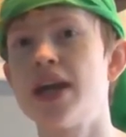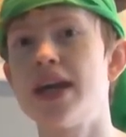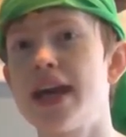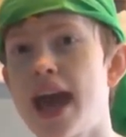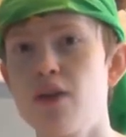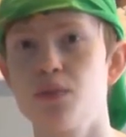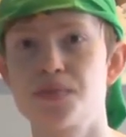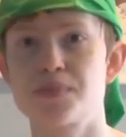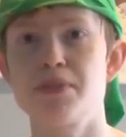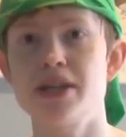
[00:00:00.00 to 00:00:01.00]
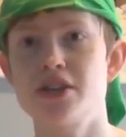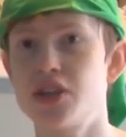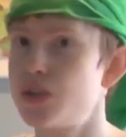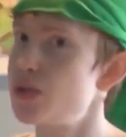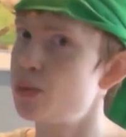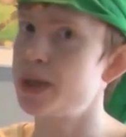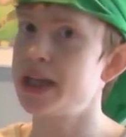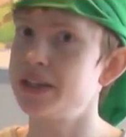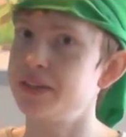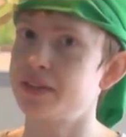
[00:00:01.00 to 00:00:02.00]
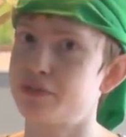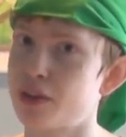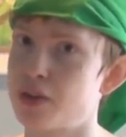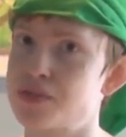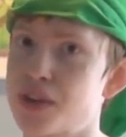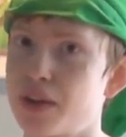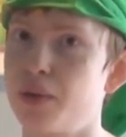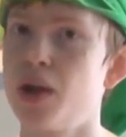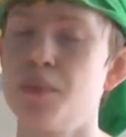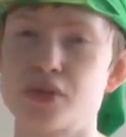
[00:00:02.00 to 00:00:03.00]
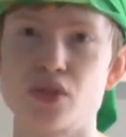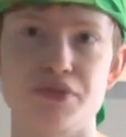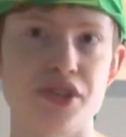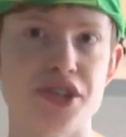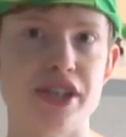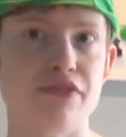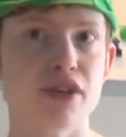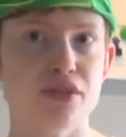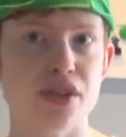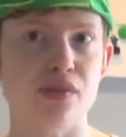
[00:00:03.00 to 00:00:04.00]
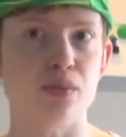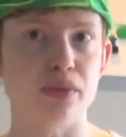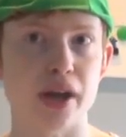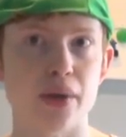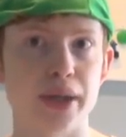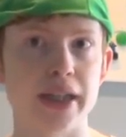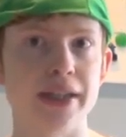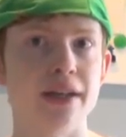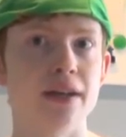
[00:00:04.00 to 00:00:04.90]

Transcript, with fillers: it helps me cue in the photo, because obviously the photos will go in